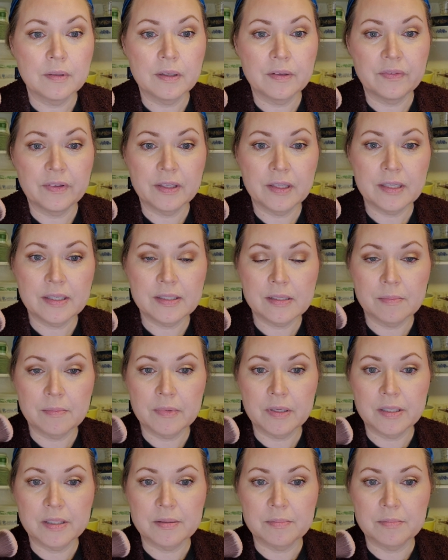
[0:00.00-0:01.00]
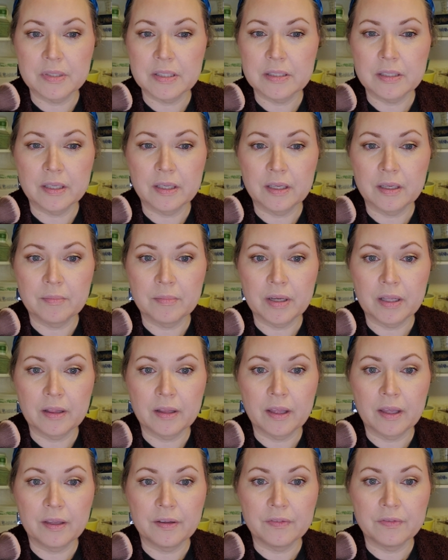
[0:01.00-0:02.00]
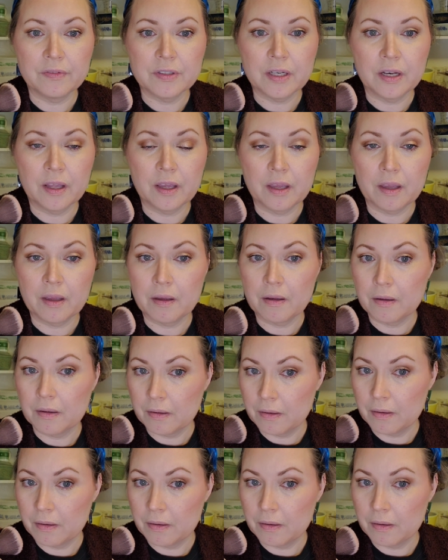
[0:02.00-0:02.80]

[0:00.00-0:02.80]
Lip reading: I feel like something's missing in my life today.